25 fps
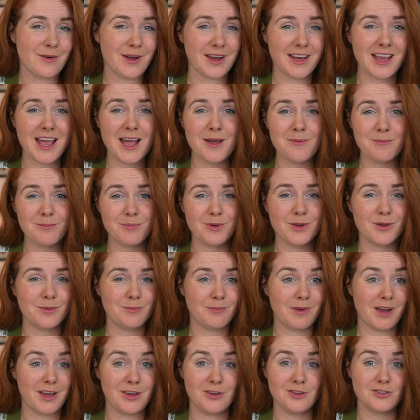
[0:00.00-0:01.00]
I can't put
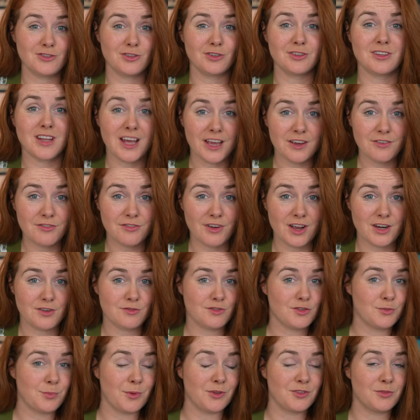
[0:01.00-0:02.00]
my usual life and
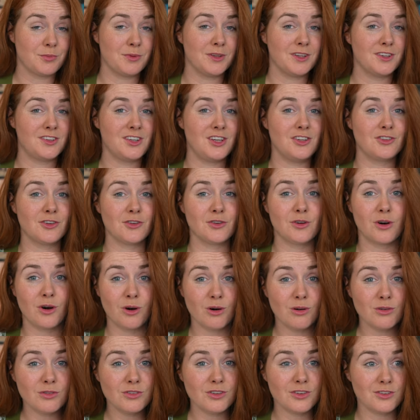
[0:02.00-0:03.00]
responsibilities on
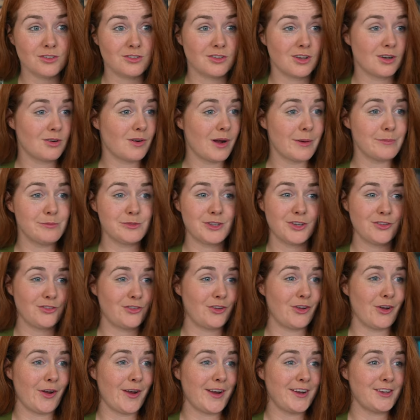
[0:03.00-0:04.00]
hold, so I'm
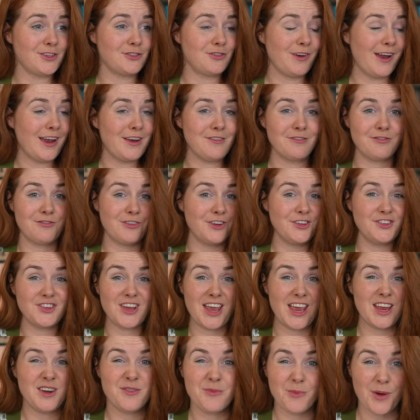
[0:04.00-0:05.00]
just going to try and fit
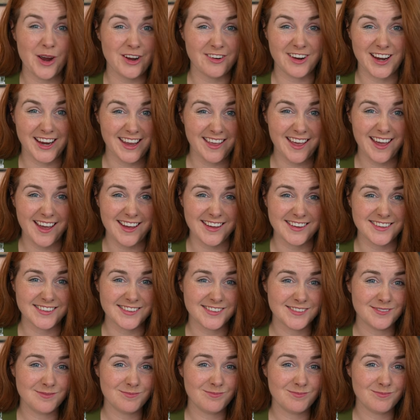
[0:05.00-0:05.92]
it in where I can.